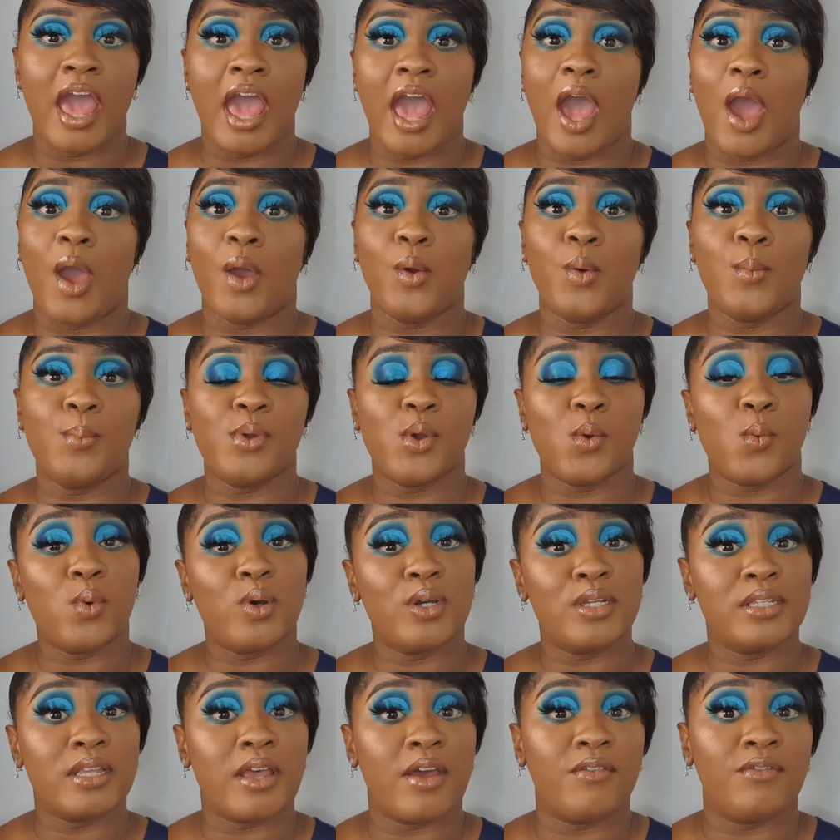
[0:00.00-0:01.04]
I hope it
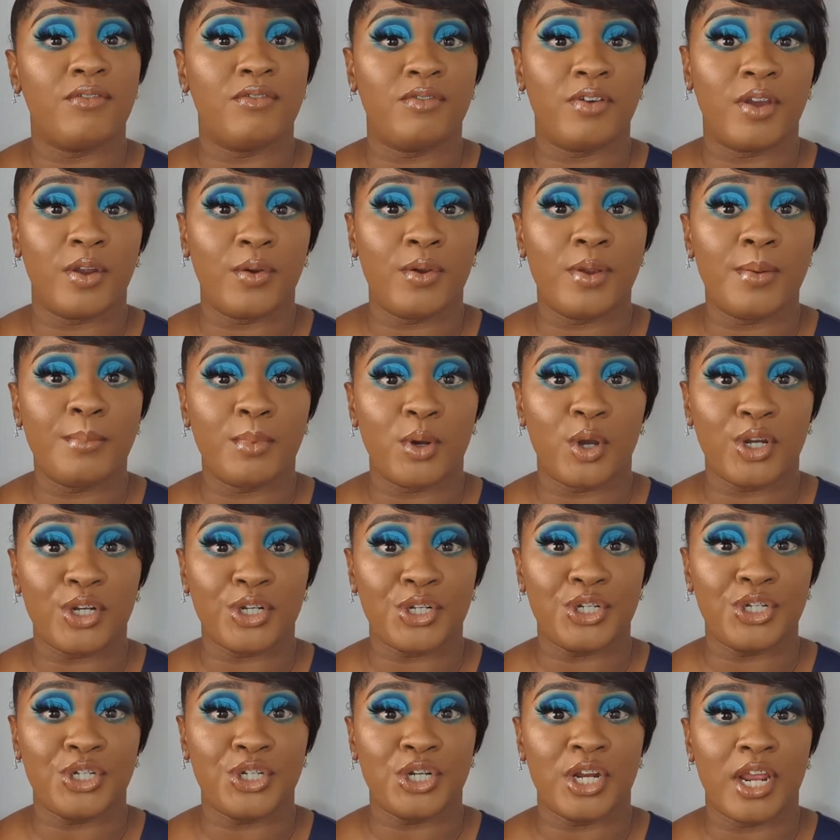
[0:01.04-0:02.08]
was very
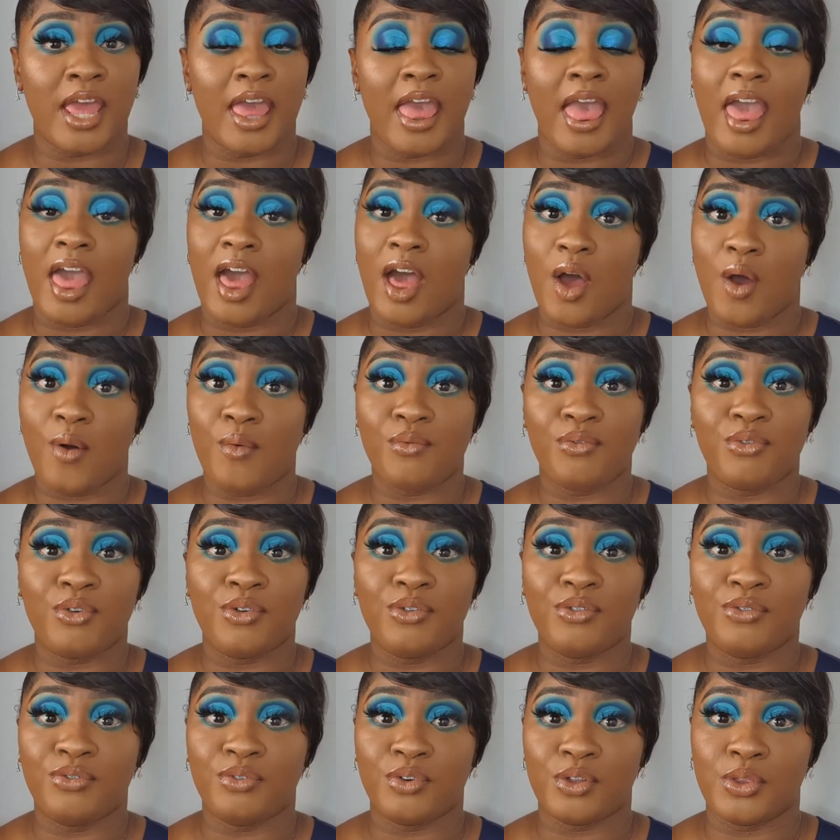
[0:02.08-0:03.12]
much helpful
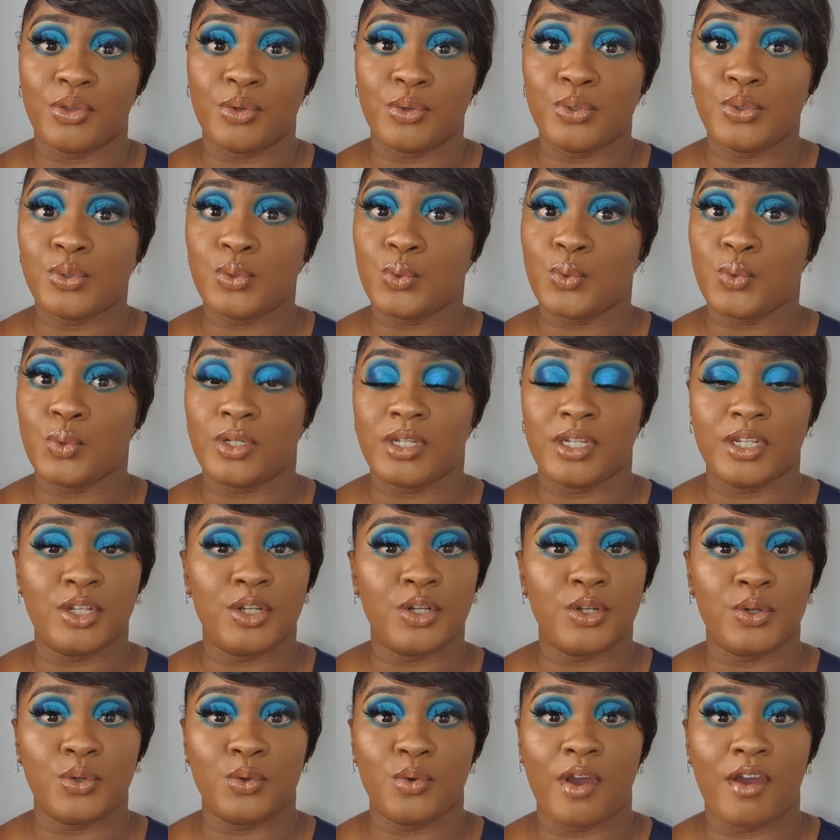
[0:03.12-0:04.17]
for those who
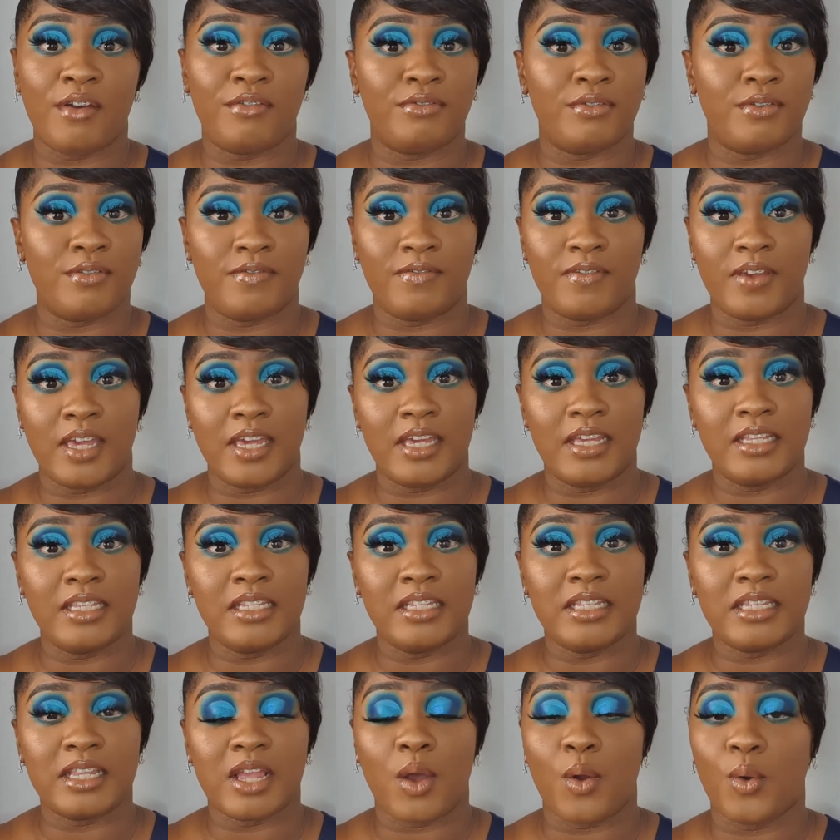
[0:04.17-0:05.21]
didn't know a few
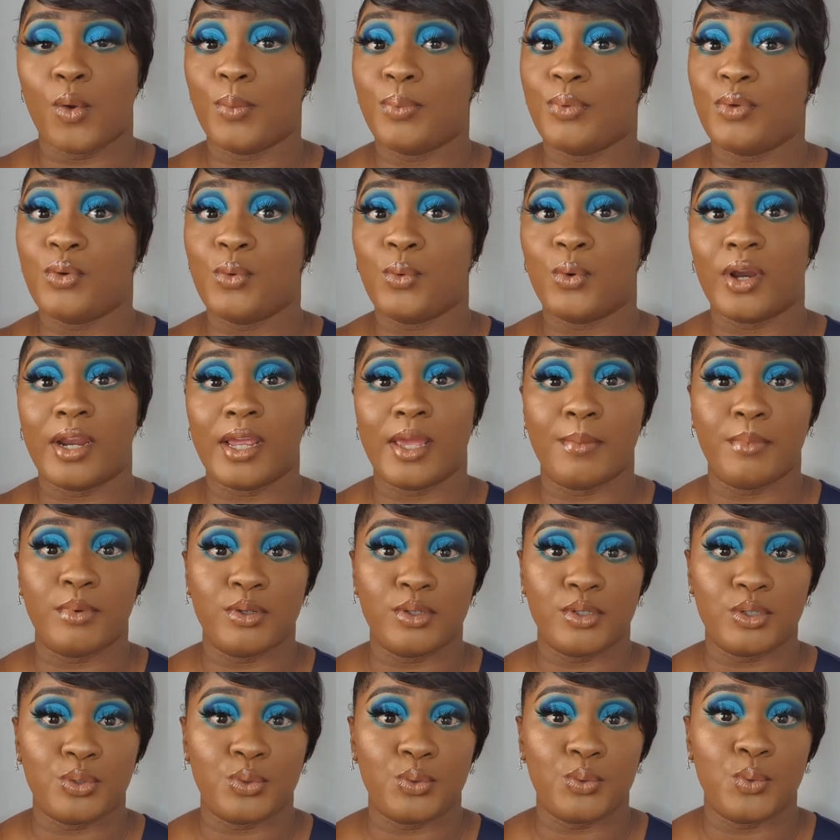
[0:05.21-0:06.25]
things. I hope you were able
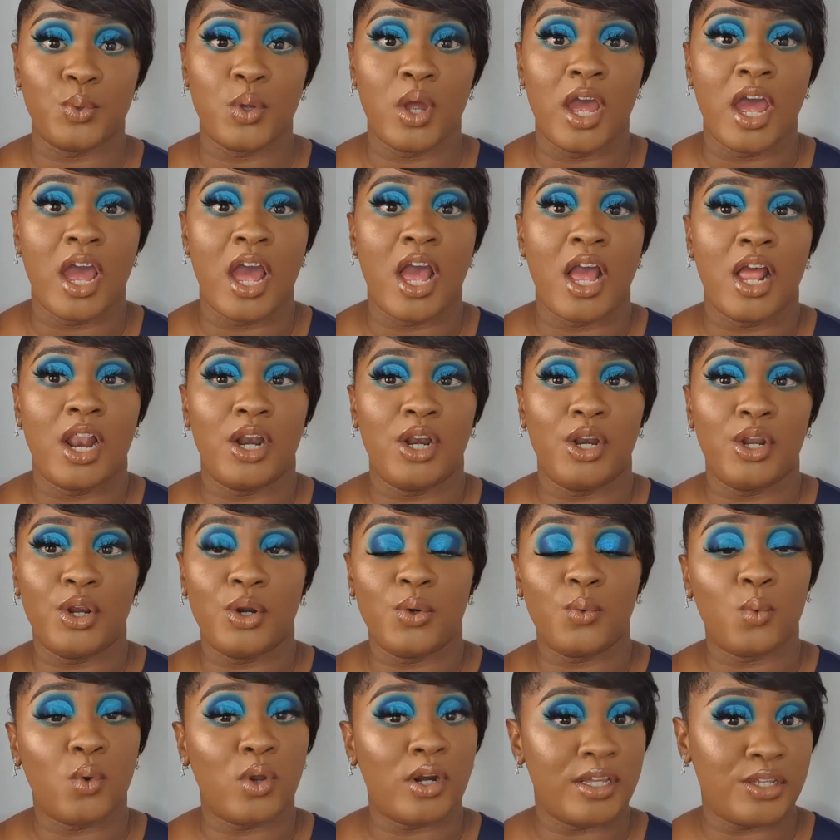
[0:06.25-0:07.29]
to
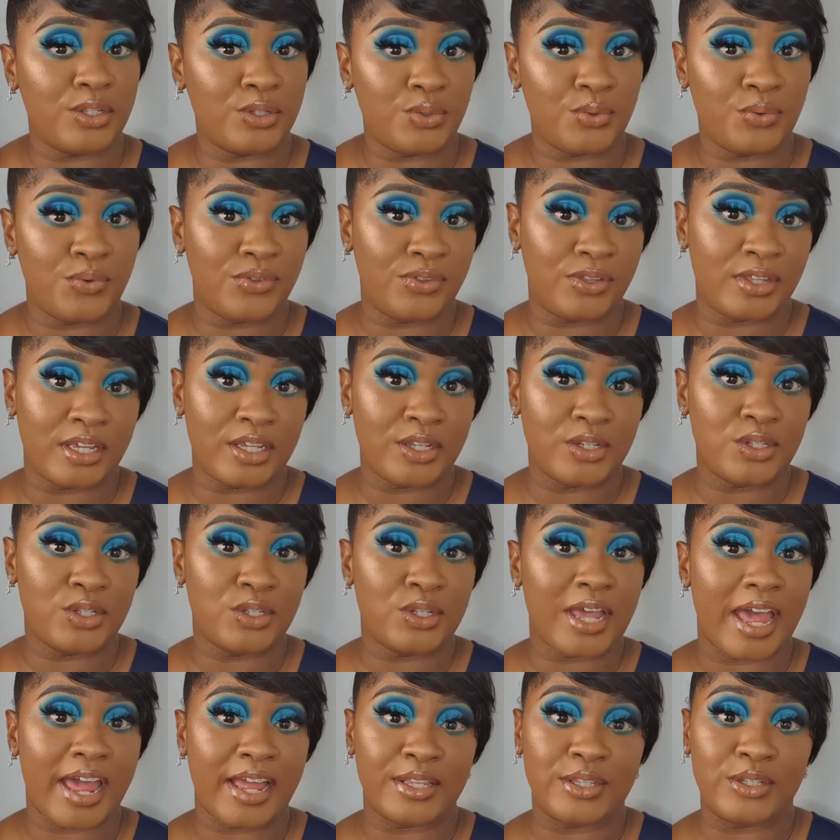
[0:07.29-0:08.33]
learn 1 or 2 things
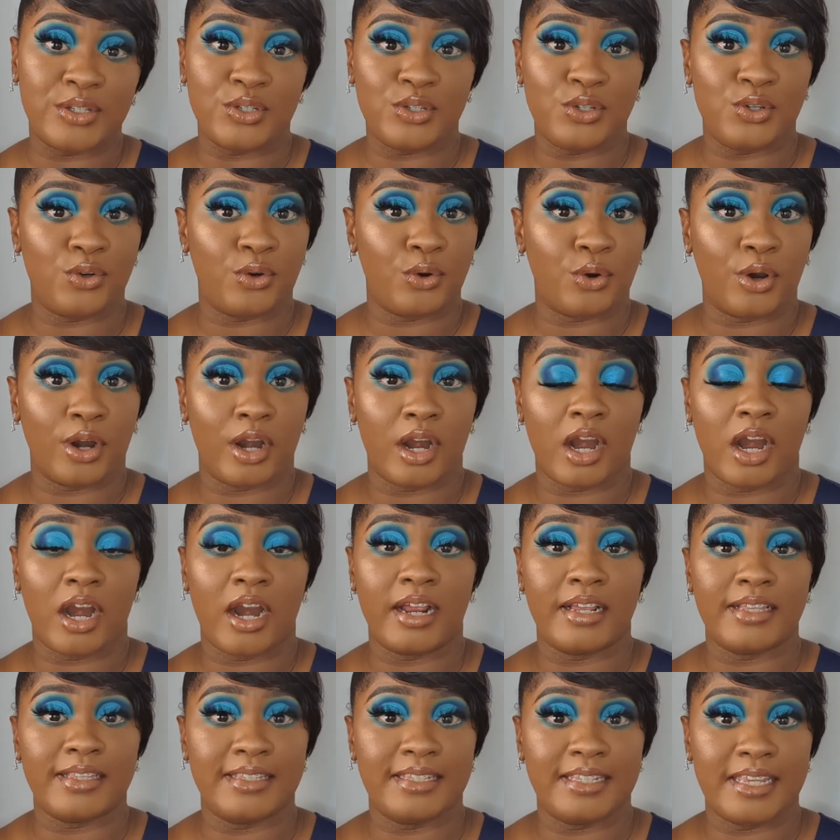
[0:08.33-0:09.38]
to add to your
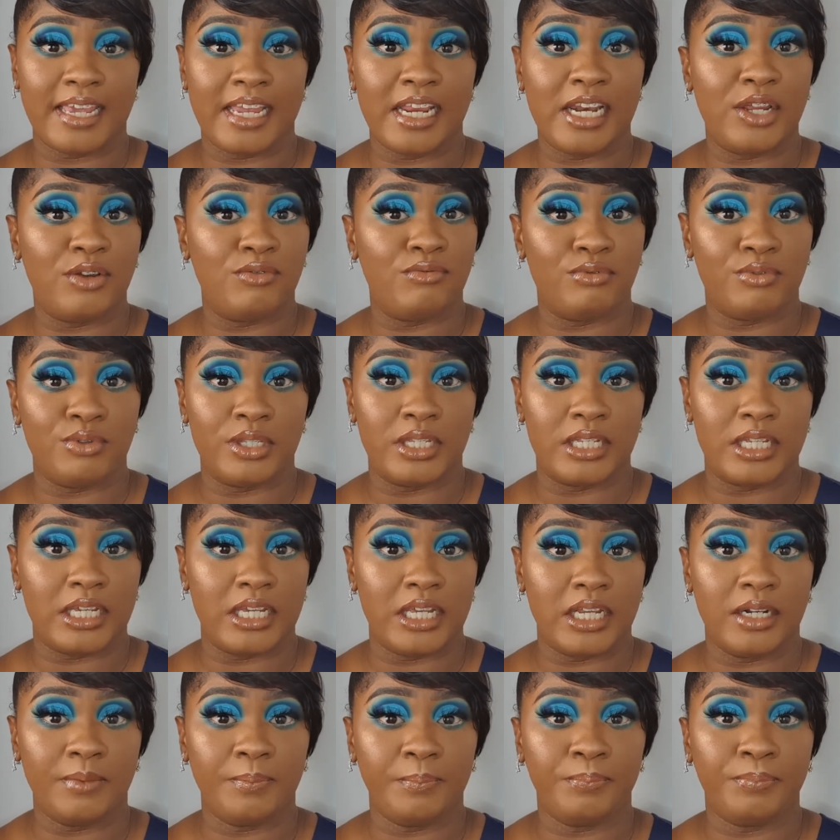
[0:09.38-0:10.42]
daily
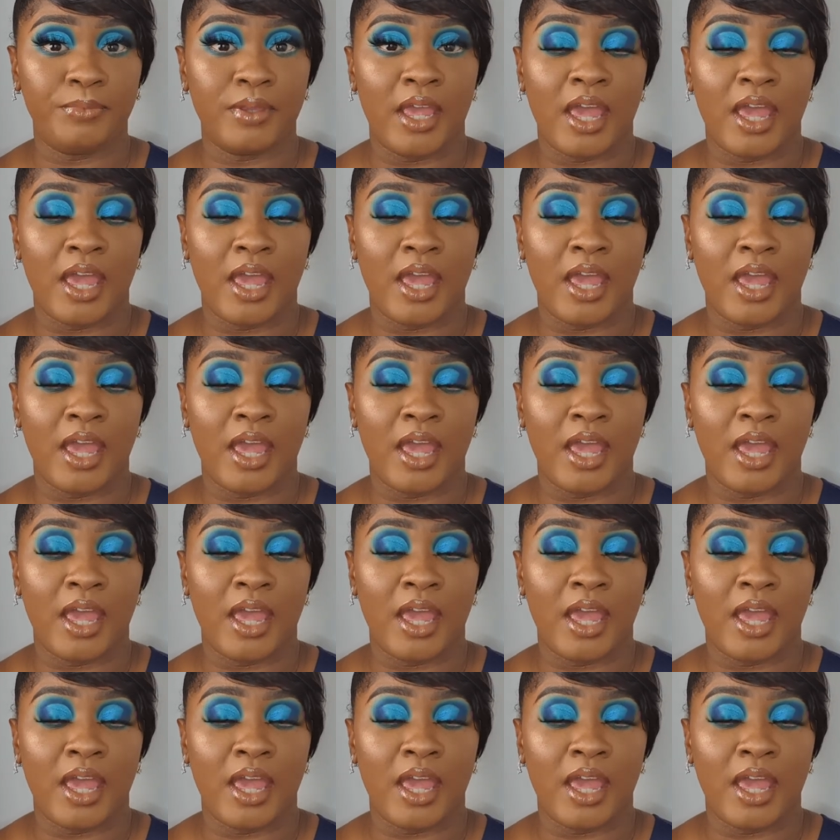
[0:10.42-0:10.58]
routine.